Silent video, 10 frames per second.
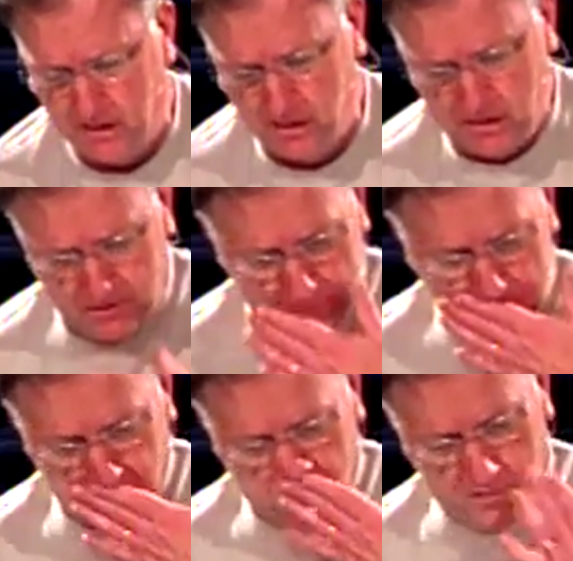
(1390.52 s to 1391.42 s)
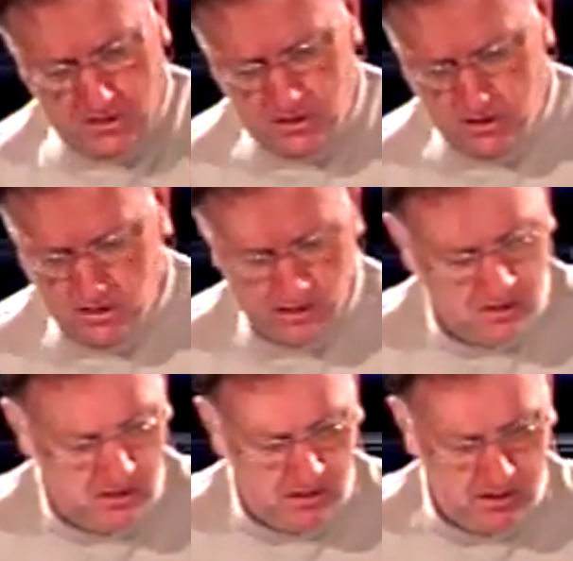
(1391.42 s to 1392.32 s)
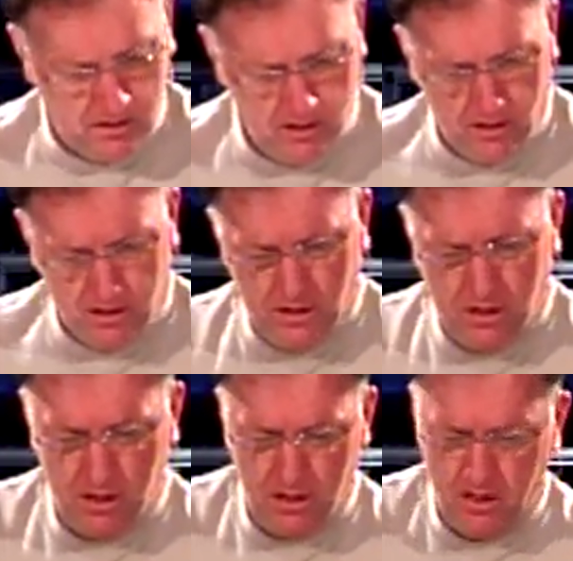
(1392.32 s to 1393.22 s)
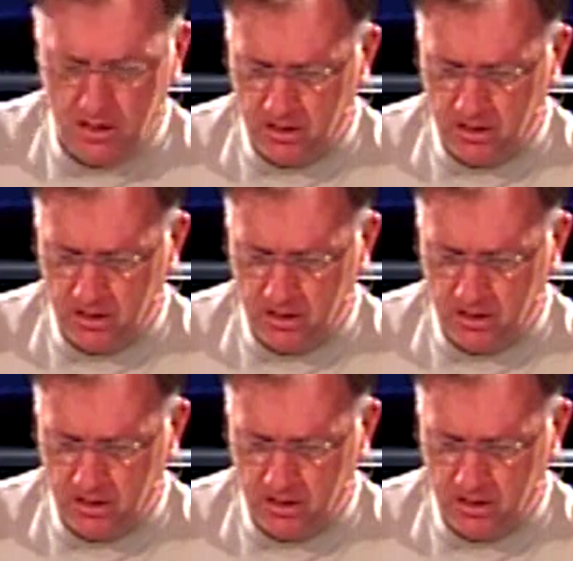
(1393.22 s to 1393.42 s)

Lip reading: Nobody speaks.